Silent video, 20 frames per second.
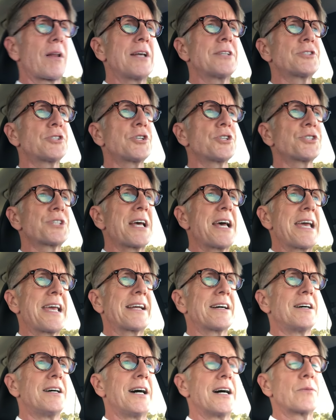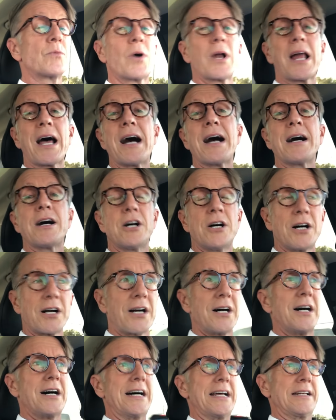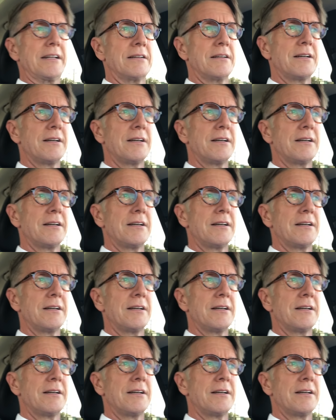Let's just hang on. Well, I hung on